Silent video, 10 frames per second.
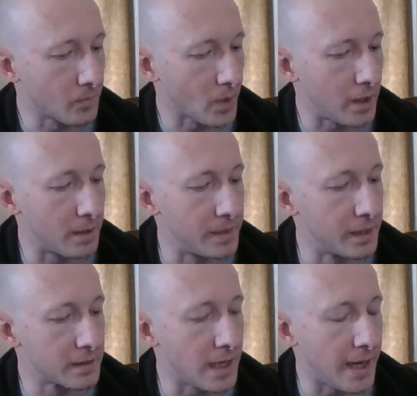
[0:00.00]
"I am
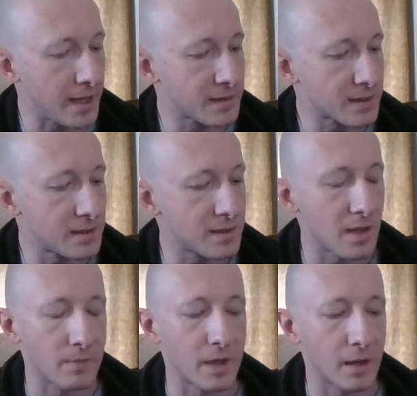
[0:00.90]
here to ask
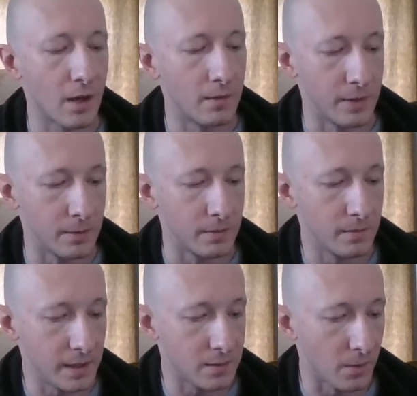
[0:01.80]
something of you,"
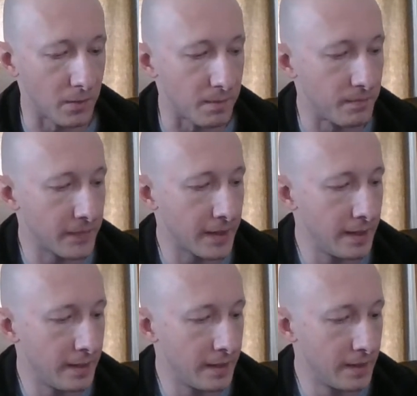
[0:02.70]
he told them.
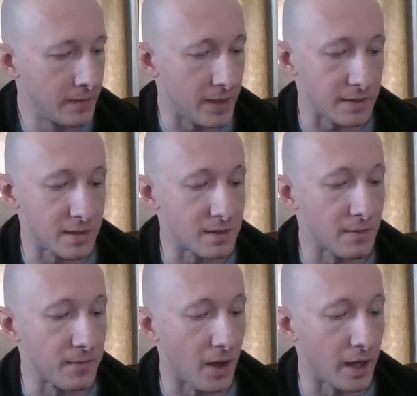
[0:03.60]
"This is a
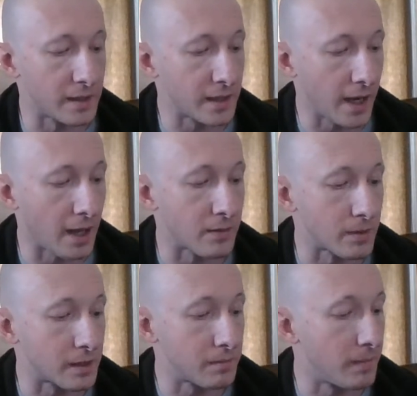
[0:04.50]
fine
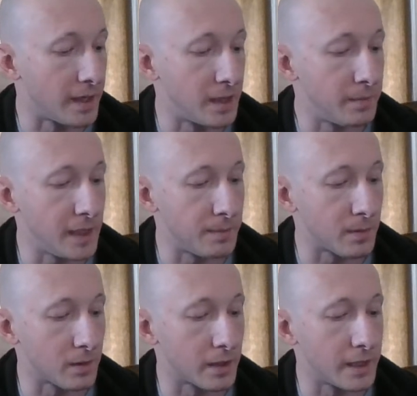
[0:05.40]
gathering. Many
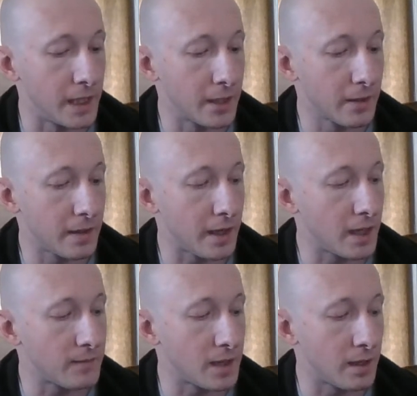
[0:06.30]
people are here, and I
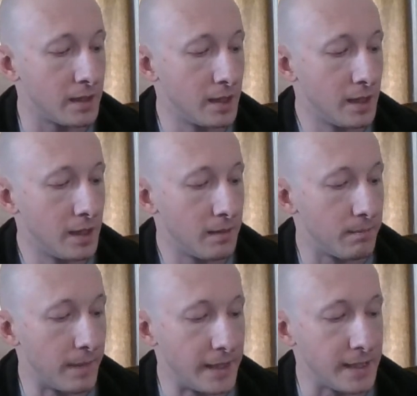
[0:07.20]
have done
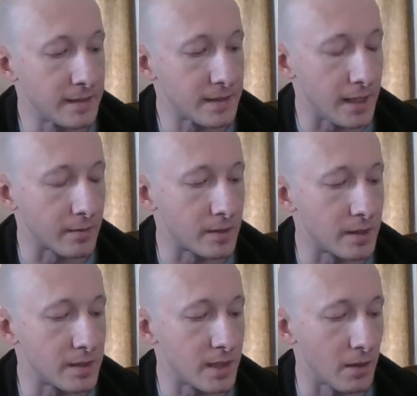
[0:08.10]
many
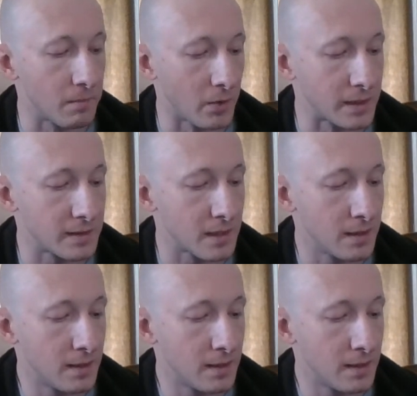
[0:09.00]
sacred ceremonies.